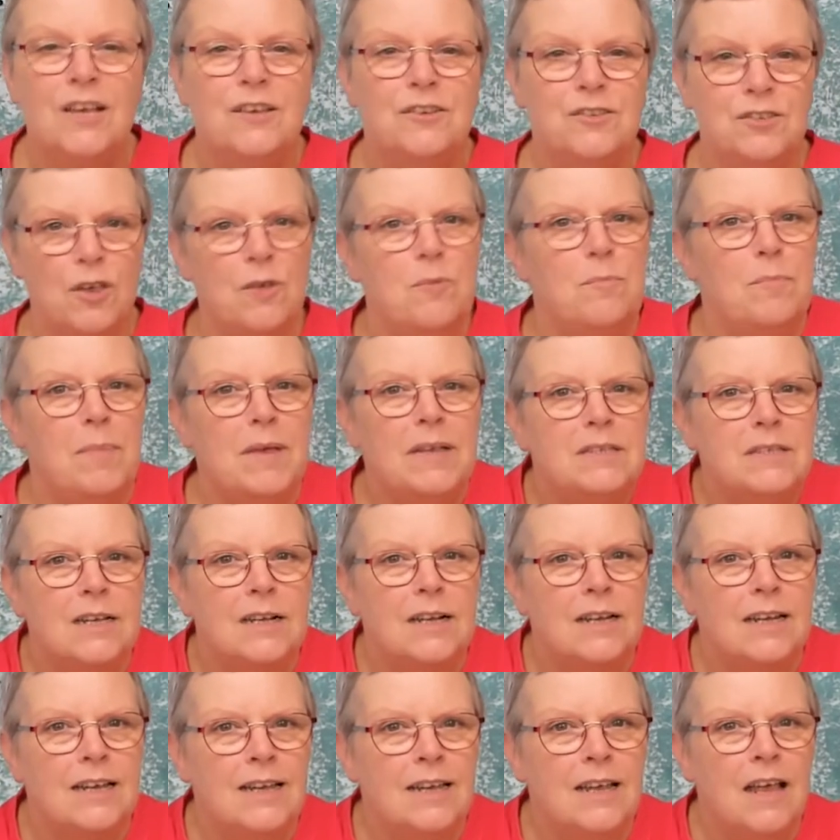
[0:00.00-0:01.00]
So
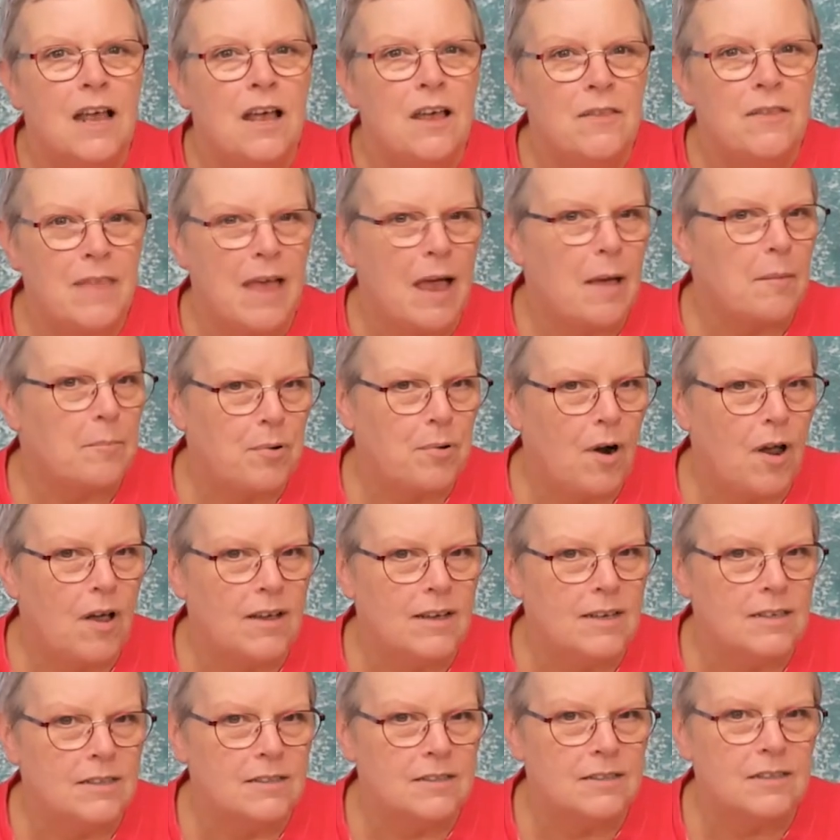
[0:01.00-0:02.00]
basically that
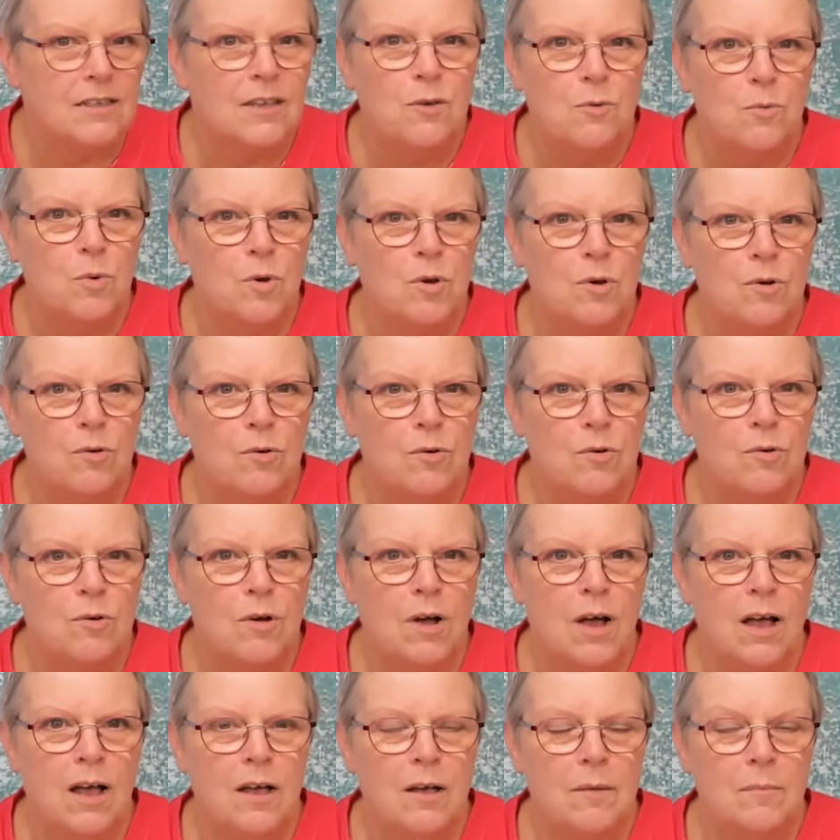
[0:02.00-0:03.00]
prize will
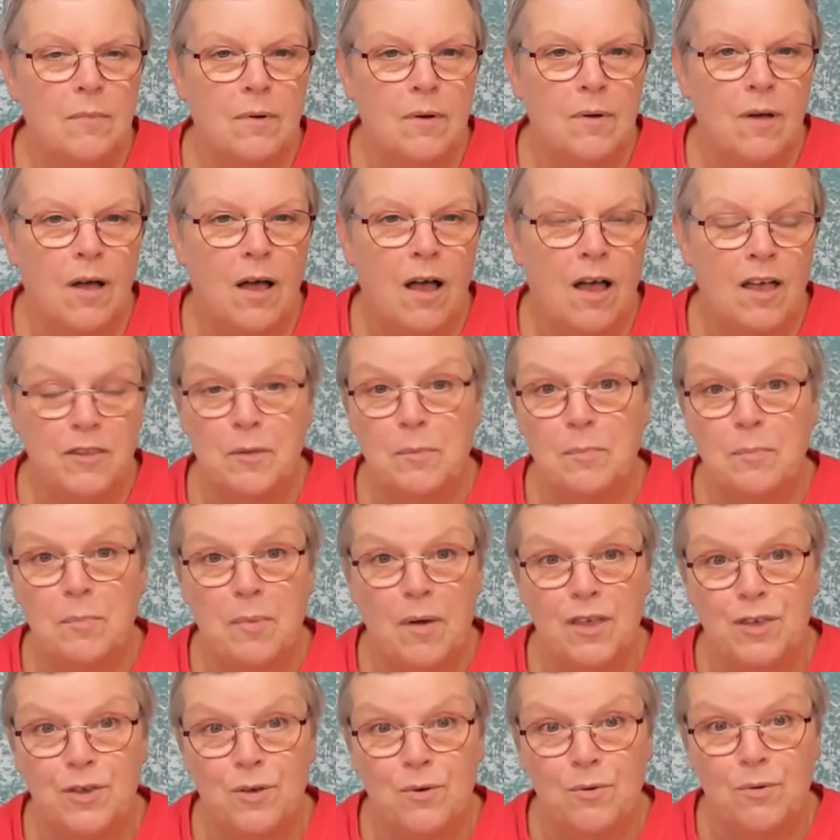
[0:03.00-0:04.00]
either
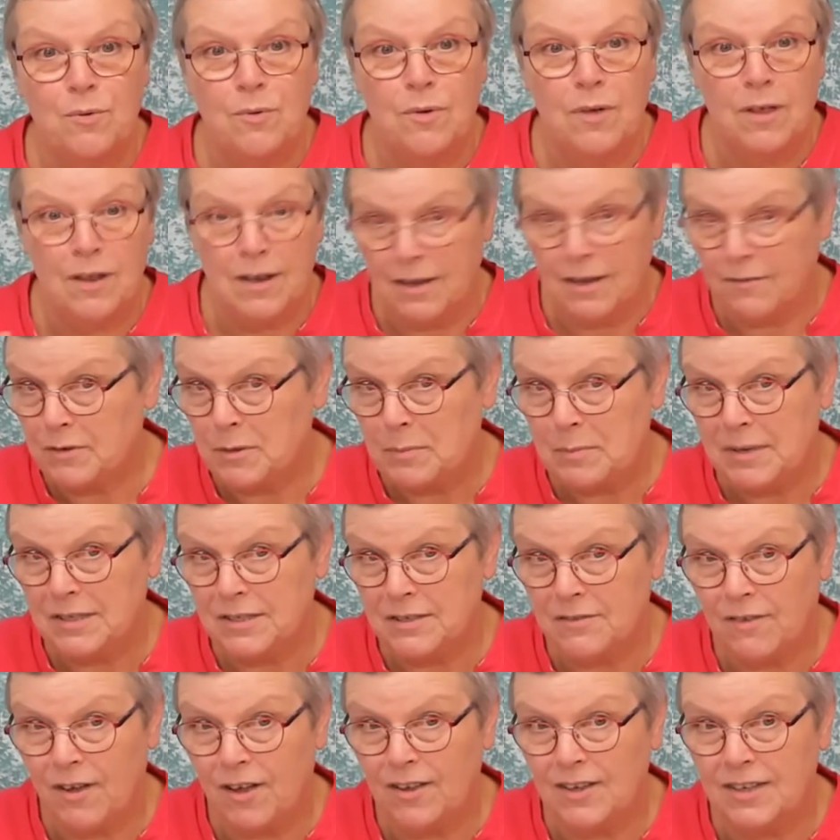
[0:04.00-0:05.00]
buy you a lovely
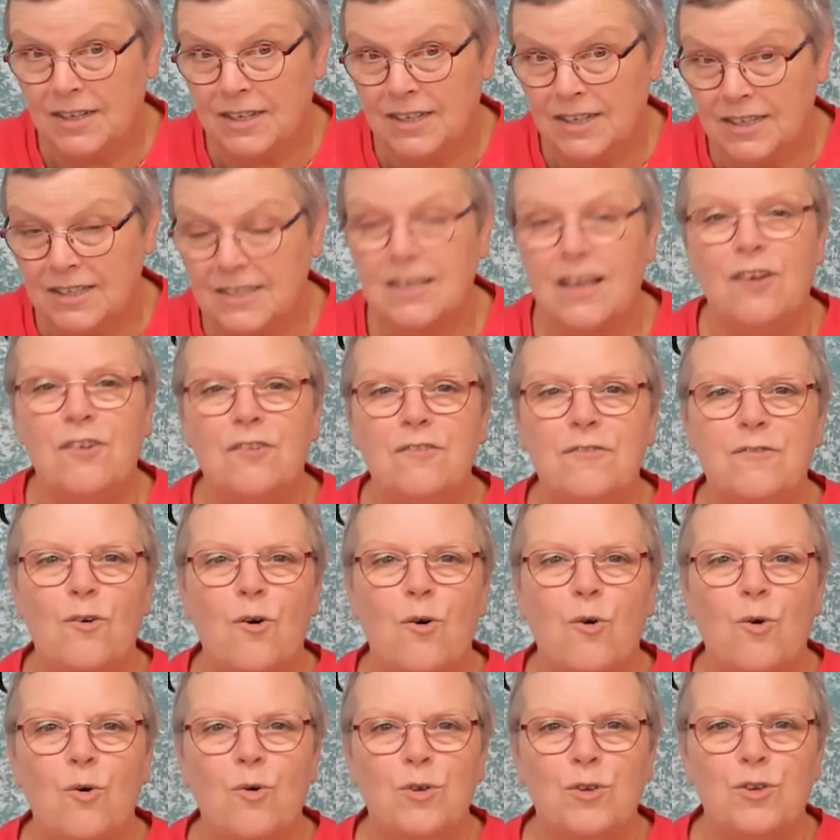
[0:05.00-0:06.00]
piece of art in itself,
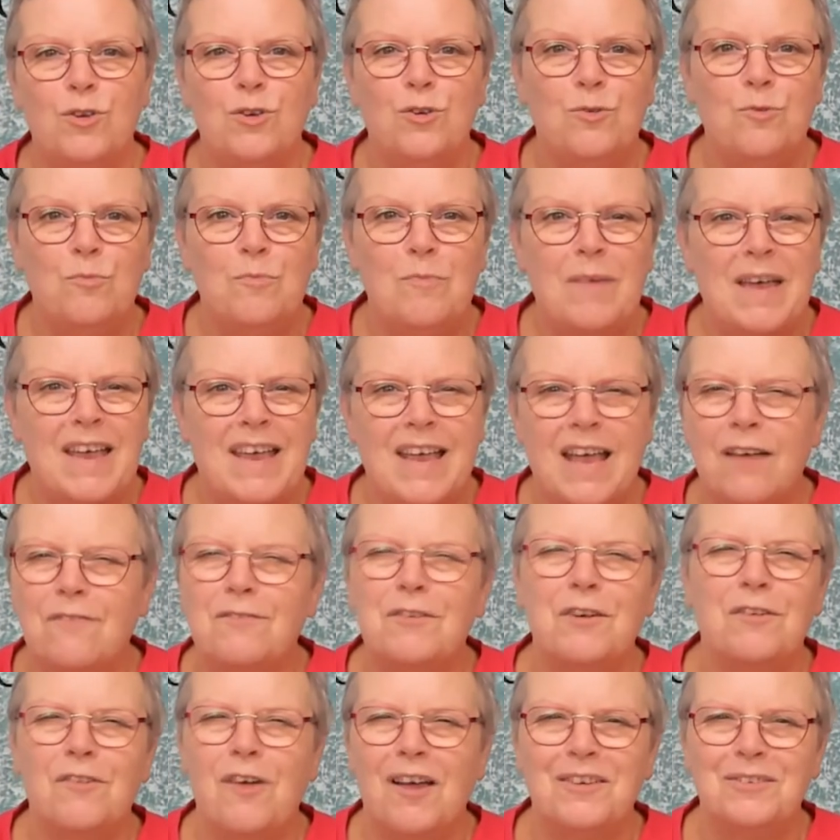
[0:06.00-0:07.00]
or you may have
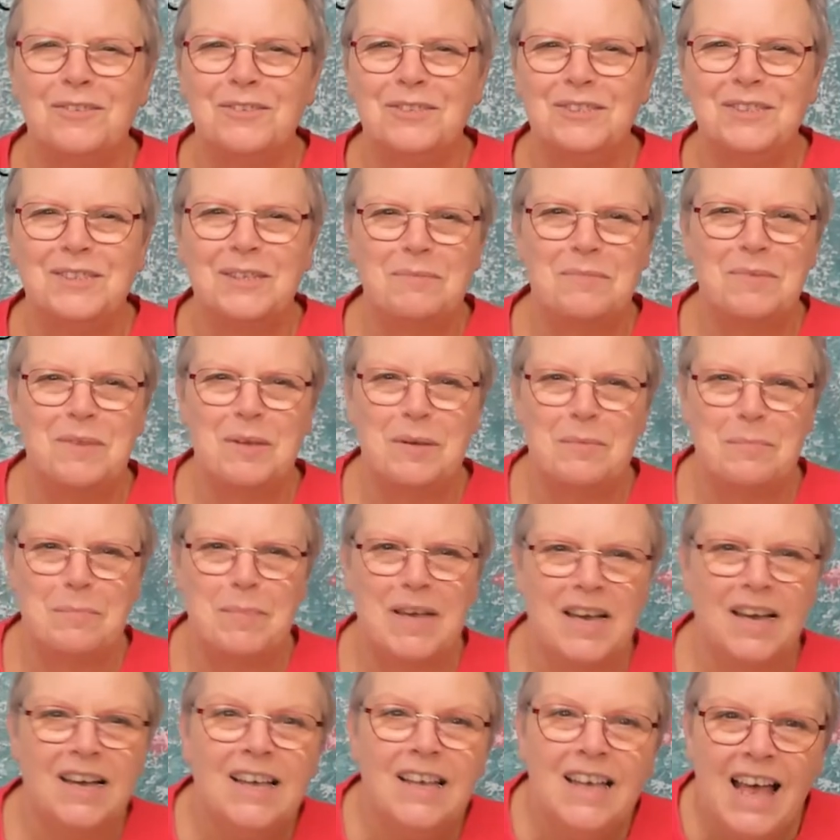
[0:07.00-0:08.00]
your eye on something
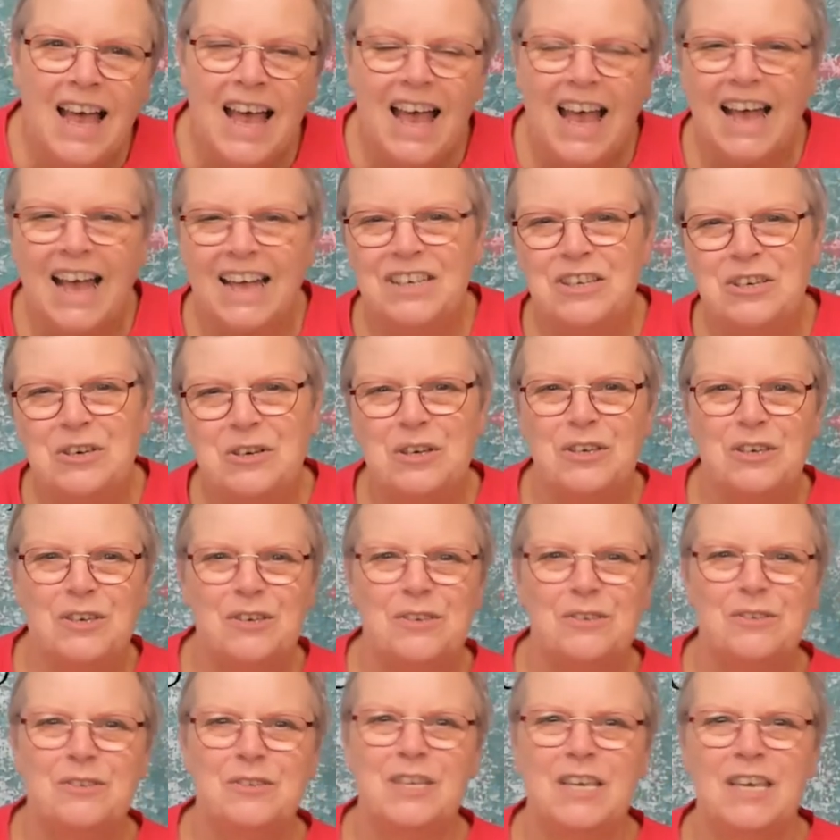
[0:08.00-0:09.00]
bigger and you can
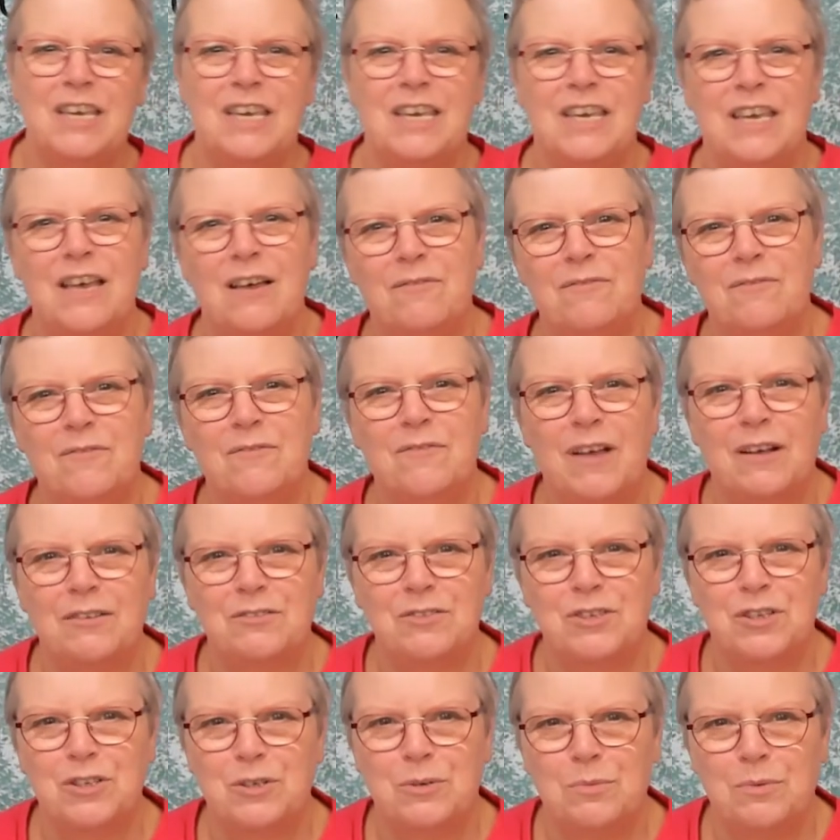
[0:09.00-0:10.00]
use the
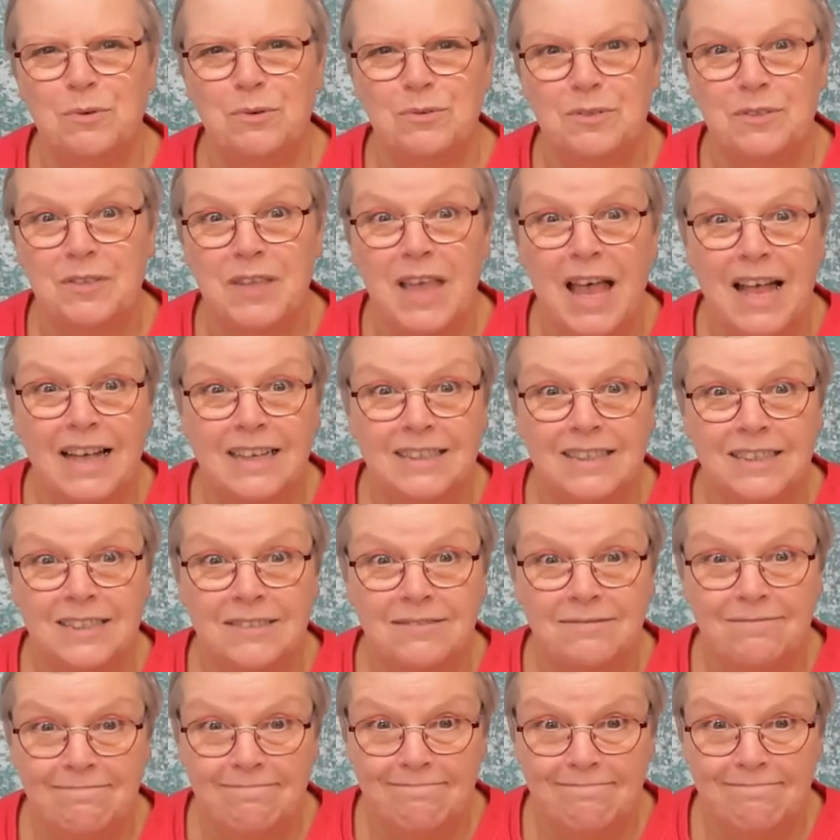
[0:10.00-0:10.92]
voucher towards that.